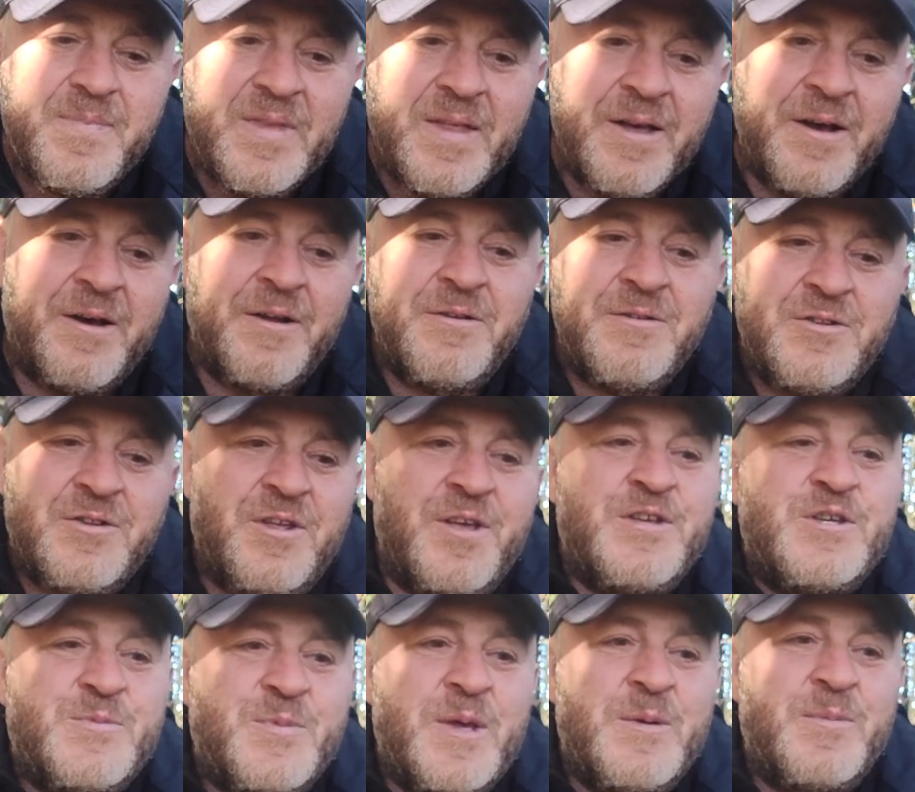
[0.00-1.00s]
and
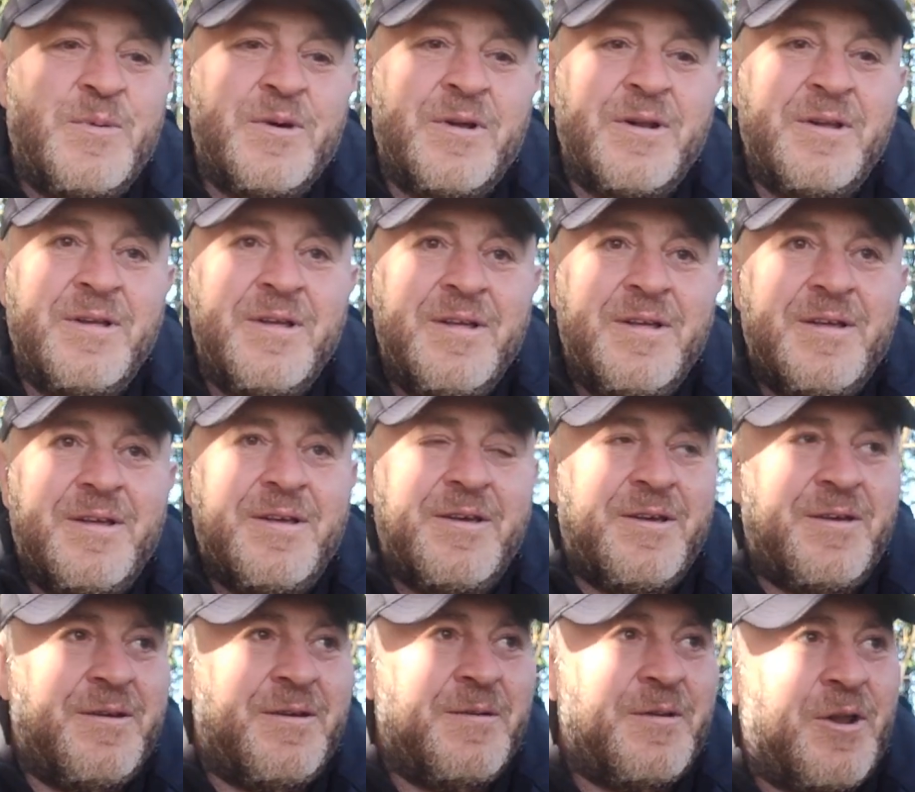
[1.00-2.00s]
teach people,
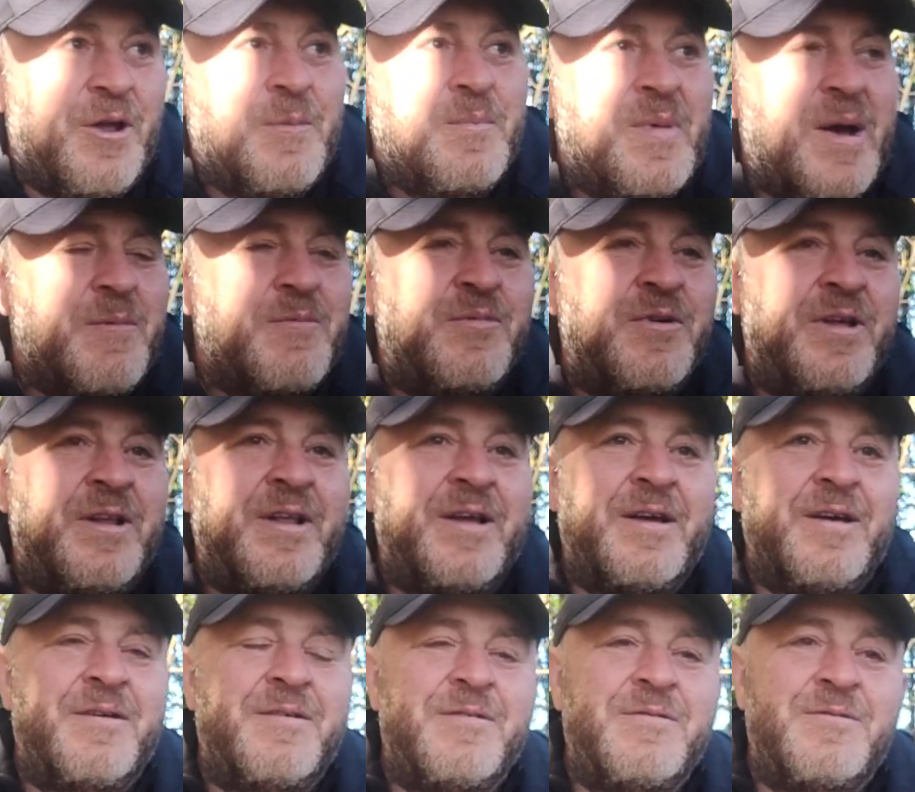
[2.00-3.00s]
you know, map
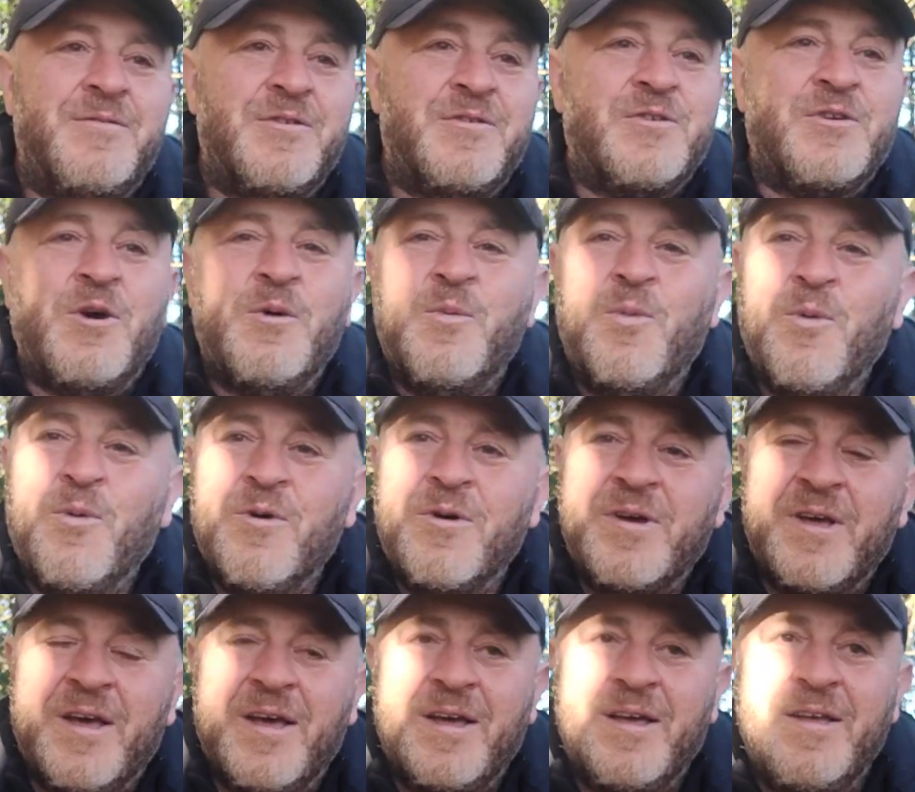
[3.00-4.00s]
reading, just go
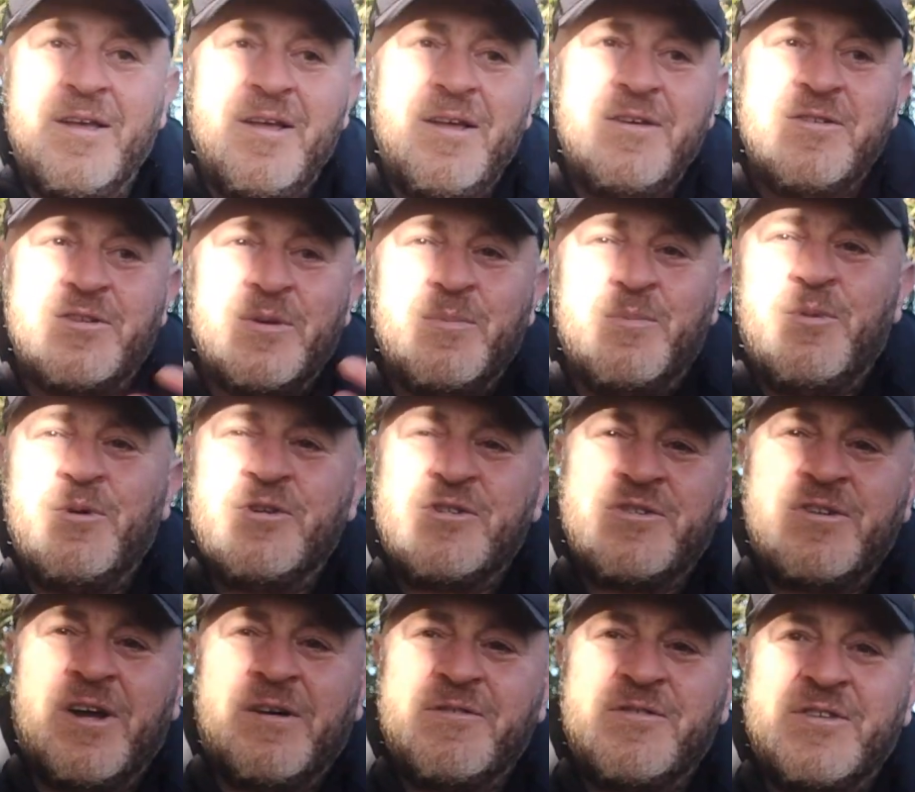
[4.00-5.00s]
walking, some
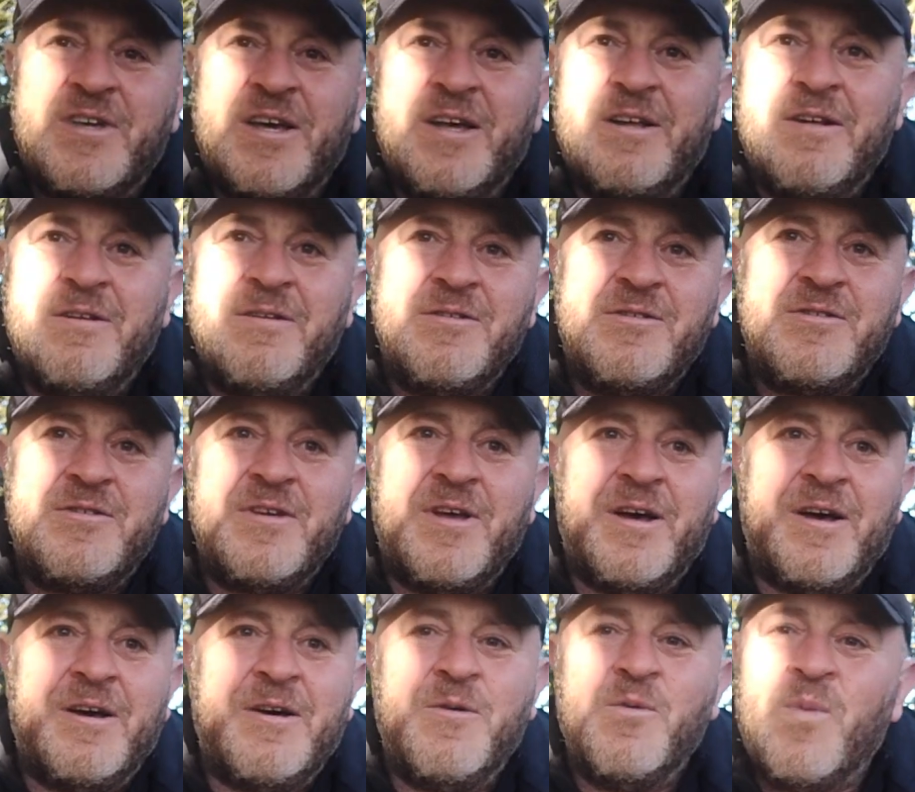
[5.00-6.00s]
bushcraft skills,
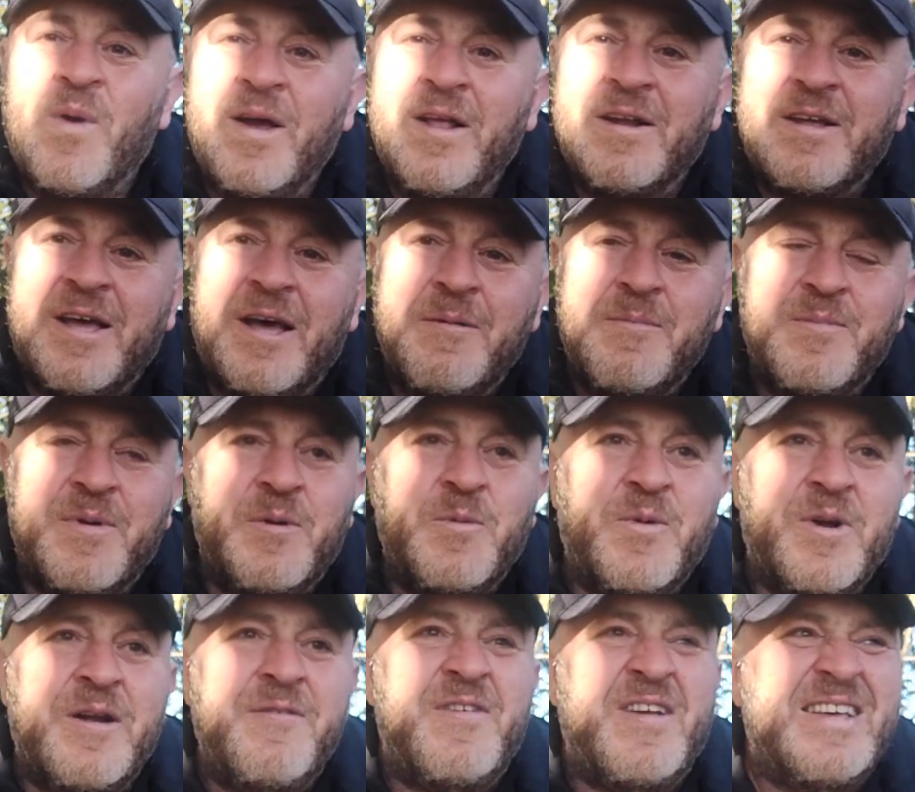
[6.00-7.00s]
wild camping,
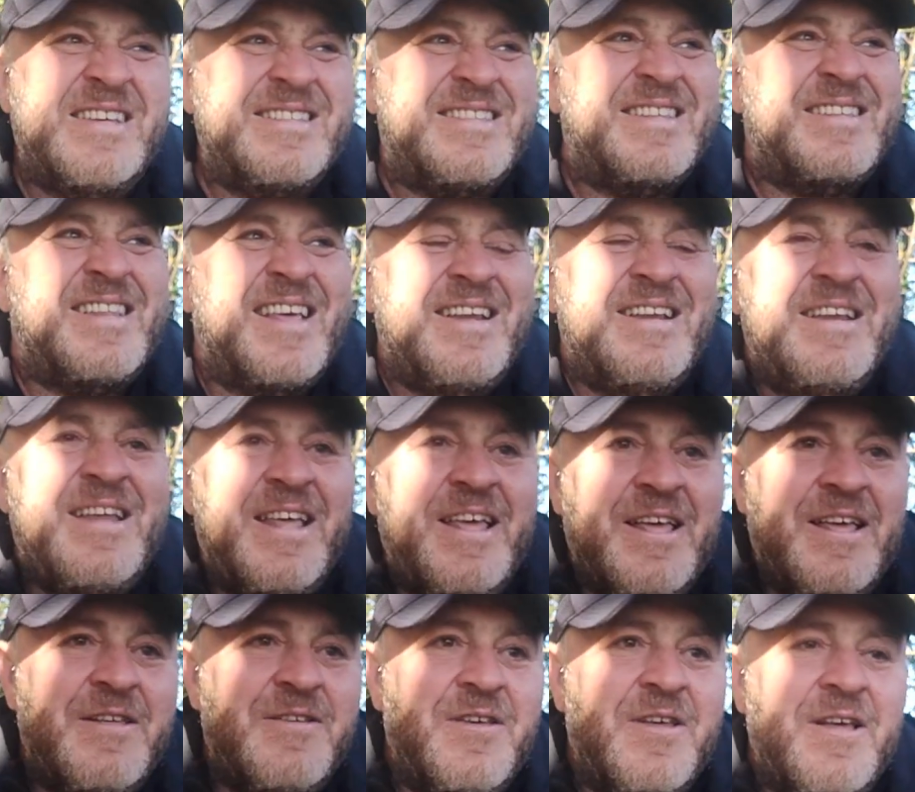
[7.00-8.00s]
whatever it is that they
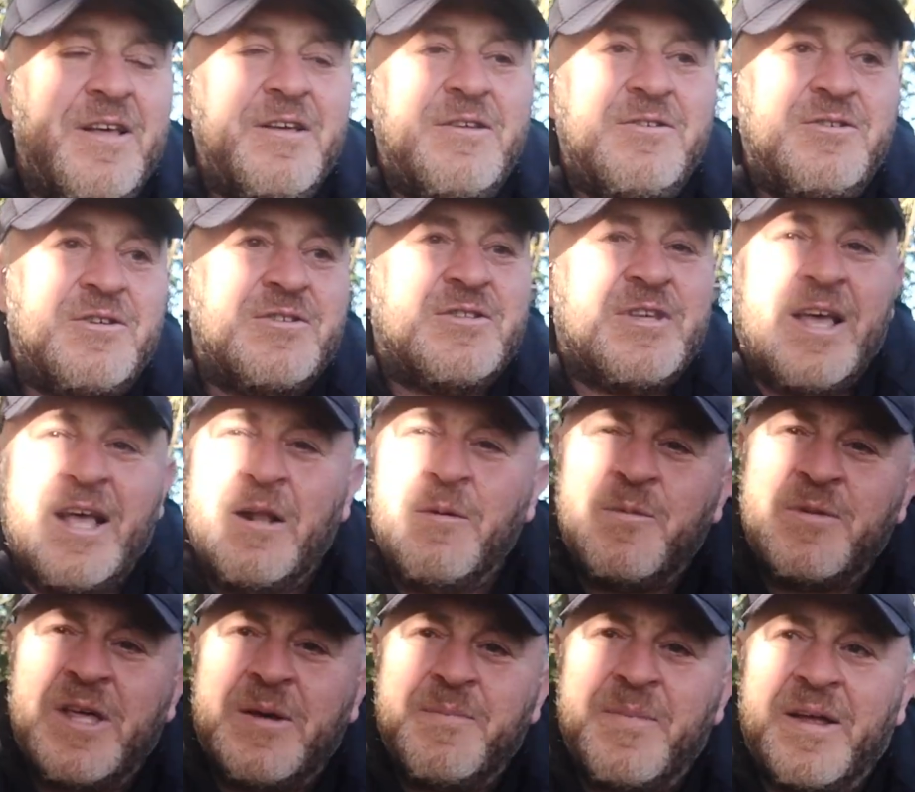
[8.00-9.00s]
need just to help
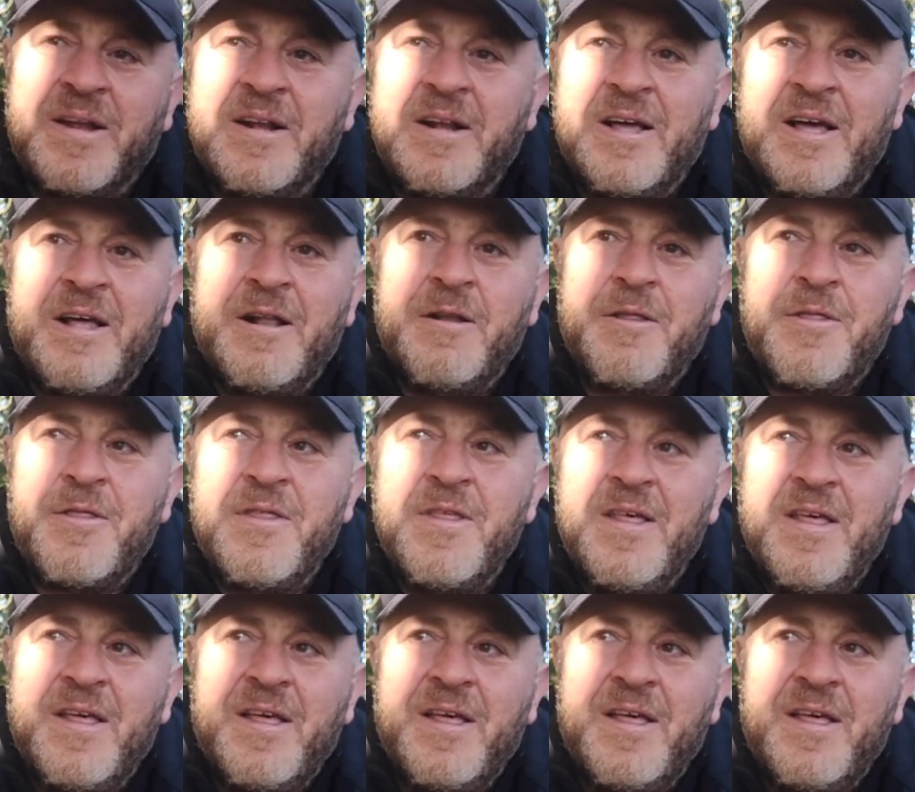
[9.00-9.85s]
with their mental health.